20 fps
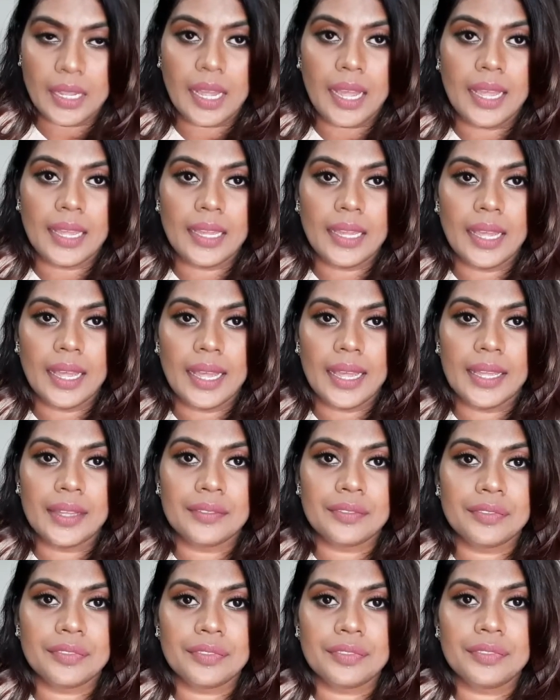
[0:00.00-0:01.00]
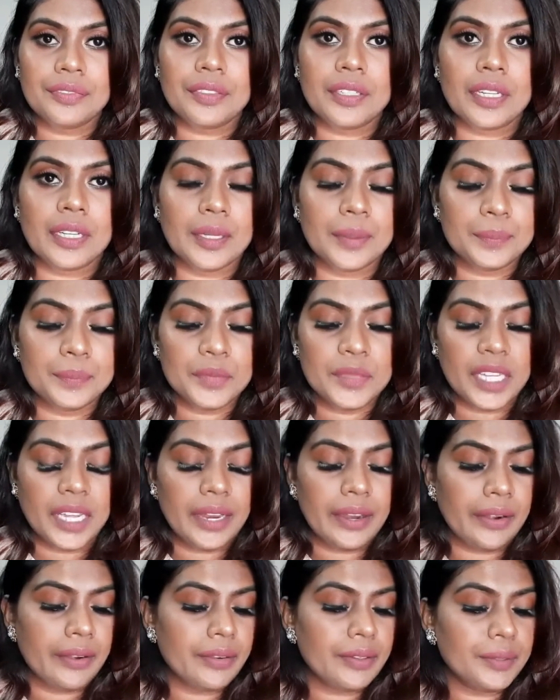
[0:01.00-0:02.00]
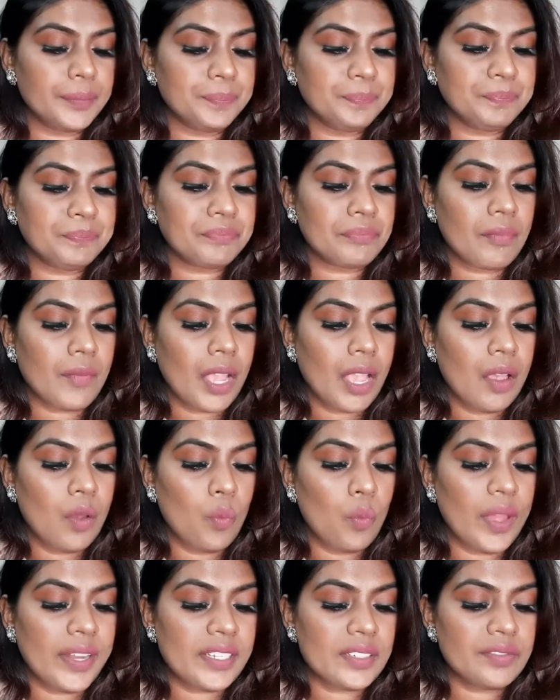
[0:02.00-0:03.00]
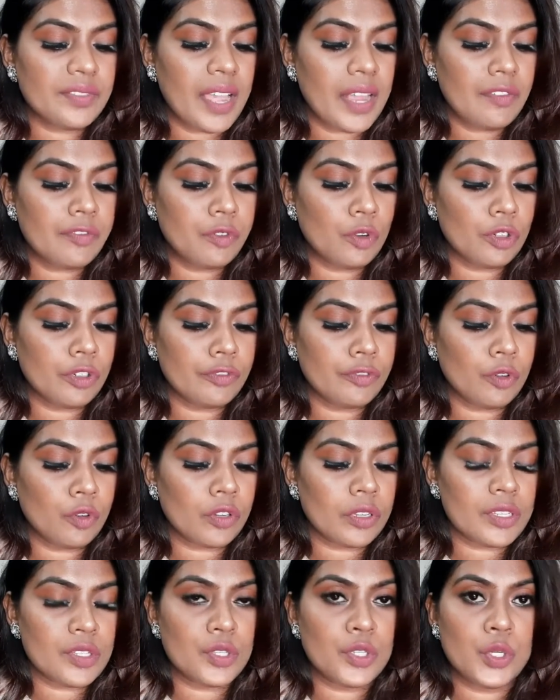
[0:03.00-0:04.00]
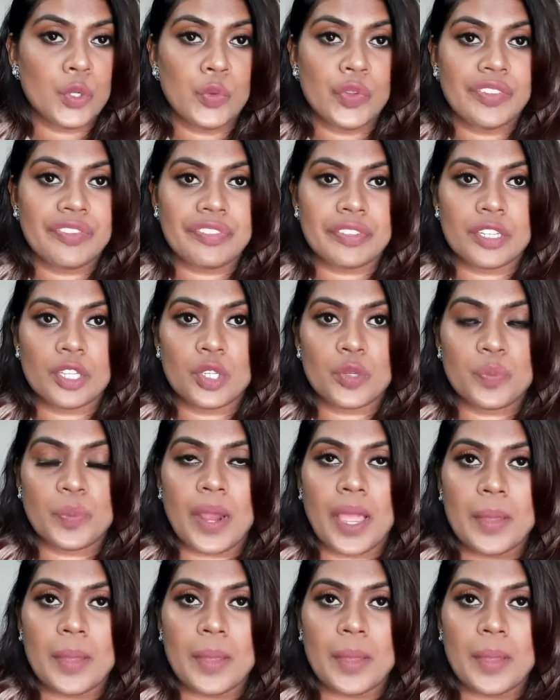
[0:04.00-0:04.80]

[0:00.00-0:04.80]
I have their Wet n Wild Photo Focus Dewy Finish